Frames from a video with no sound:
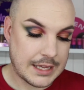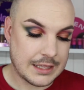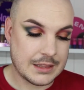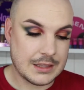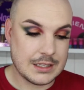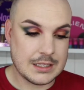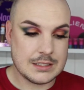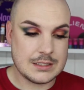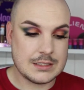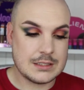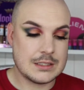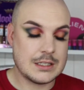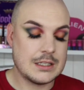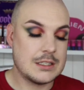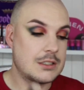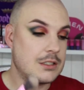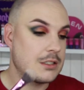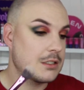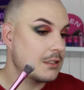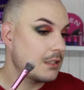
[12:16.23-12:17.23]
this
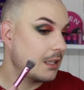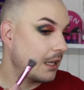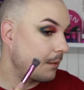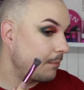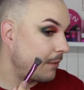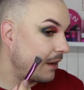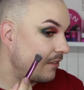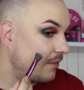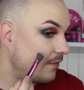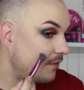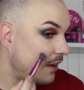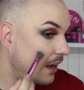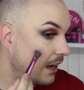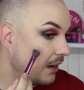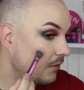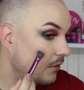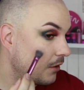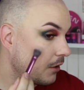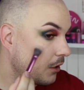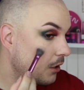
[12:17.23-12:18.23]
is just like my
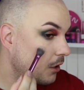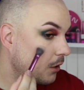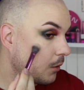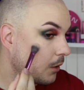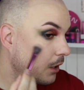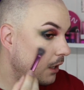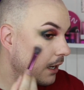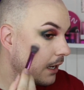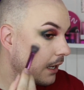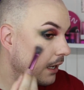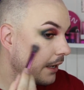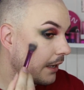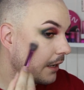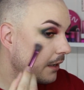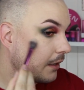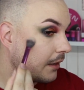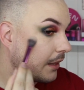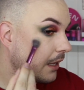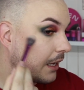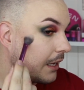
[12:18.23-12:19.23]
favorite gold
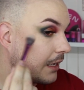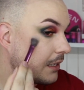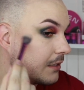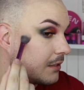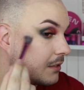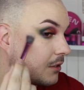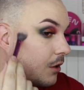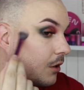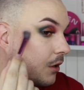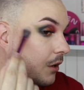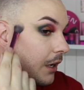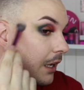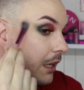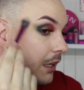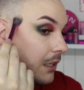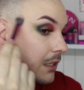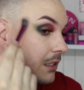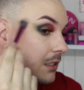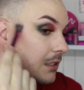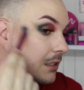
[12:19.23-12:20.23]
highlighter that he's got
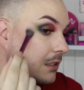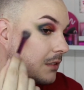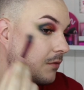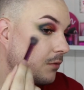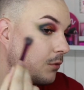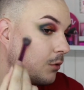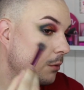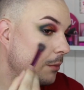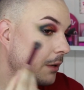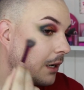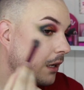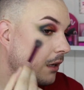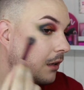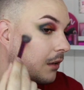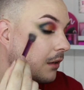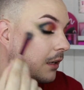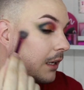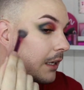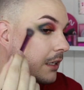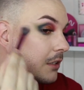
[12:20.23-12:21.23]
in this formula.
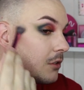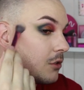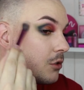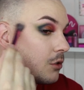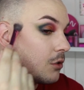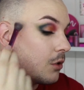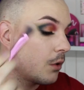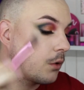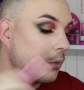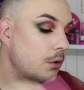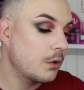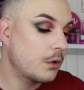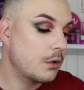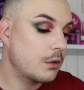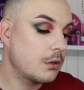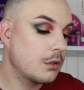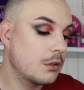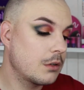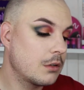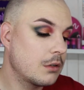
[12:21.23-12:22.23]
Like, it's so
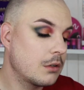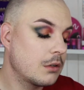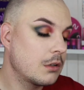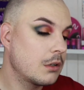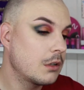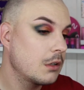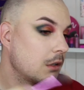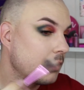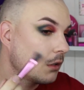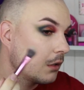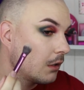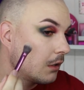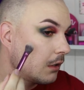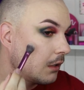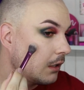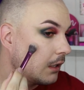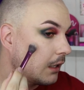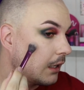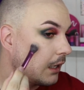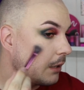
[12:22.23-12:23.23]
good.
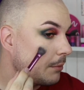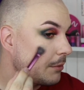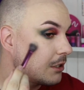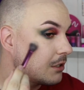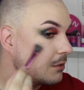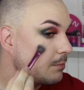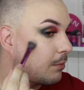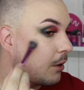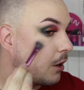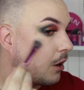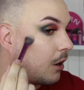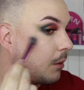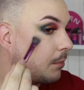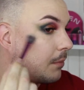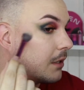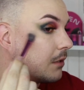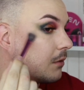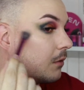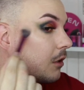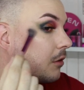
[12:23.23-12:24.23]
Like, let me just pop
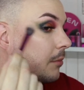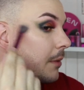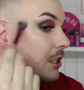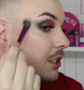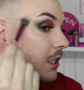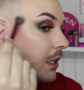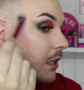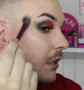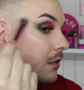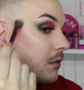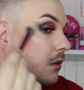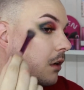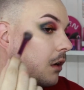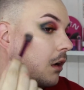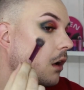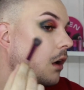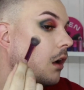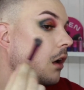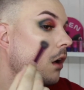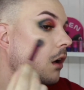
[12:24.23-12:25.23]
this all over my cheeks.
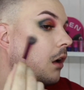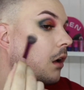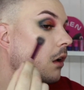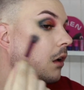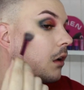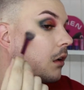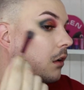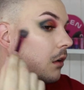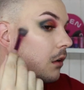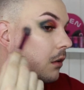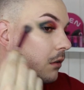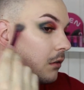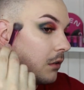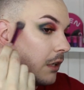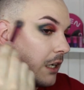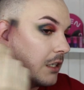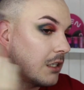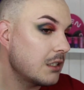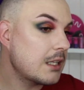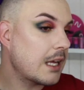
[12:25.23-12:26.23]
Oh,
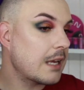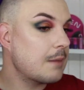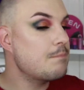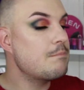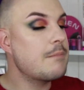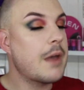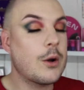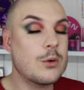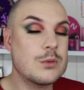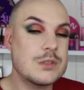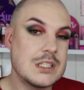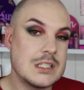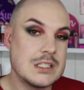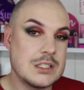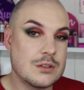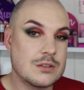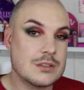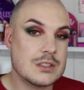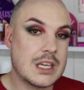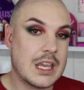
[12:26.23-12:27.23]
it just like melts into
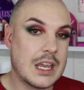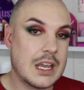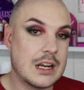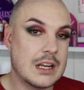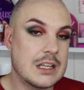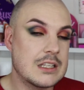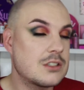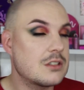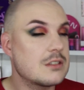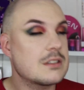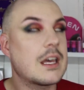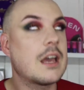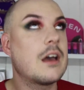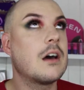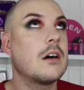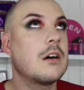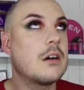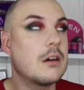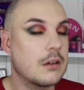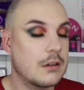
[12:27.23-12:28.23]
your skin. It's just like,
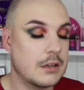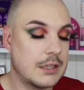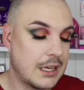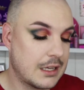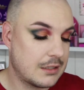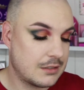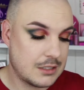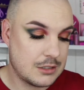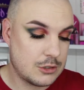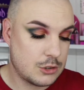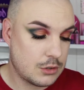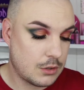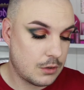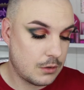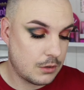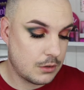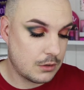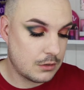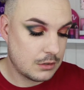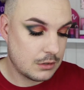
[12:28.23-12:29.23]
oh yes, it's so
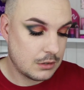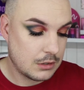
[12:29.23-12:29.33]
good.